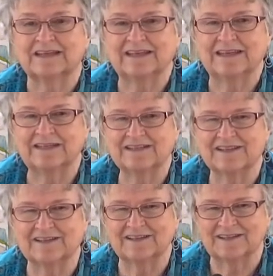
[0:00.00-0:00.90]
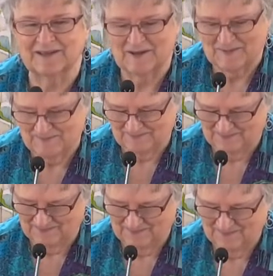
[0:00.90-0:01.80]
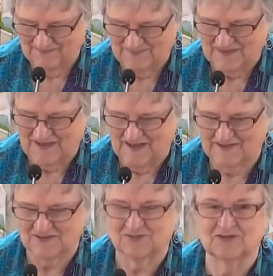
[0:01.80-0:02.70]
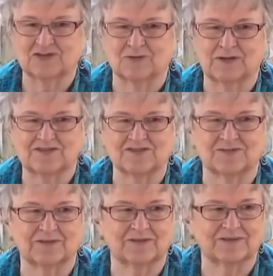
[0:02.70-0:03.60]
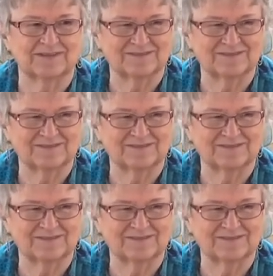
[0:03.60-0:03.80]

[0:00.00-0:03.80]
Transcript: E.T., the Extraterrestrial.